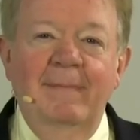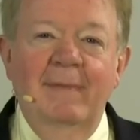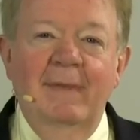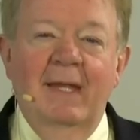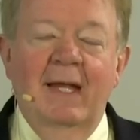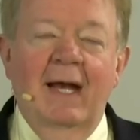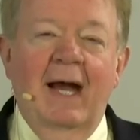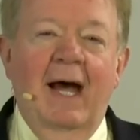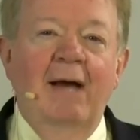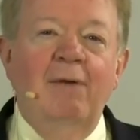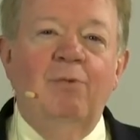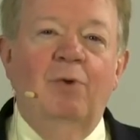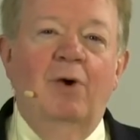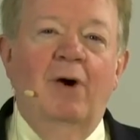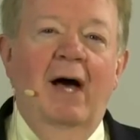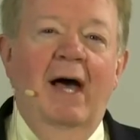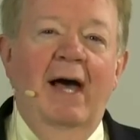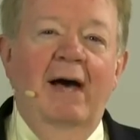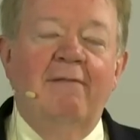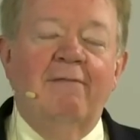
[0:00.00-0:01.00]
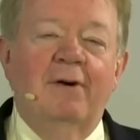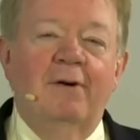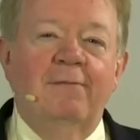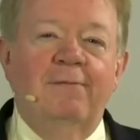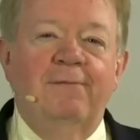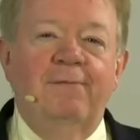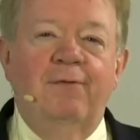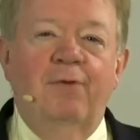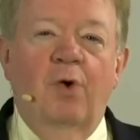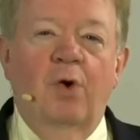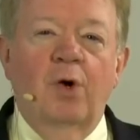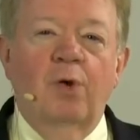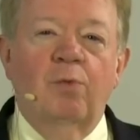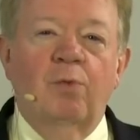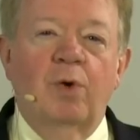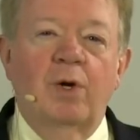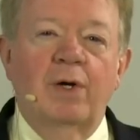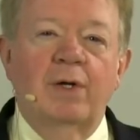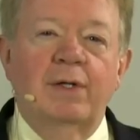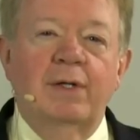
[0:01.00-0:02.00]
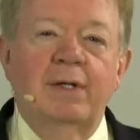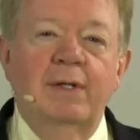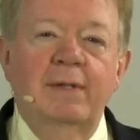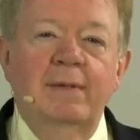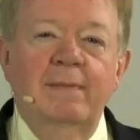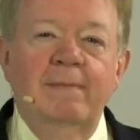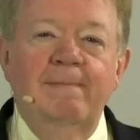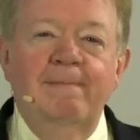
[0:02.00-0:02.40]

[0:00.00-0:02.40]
that I will have a forward,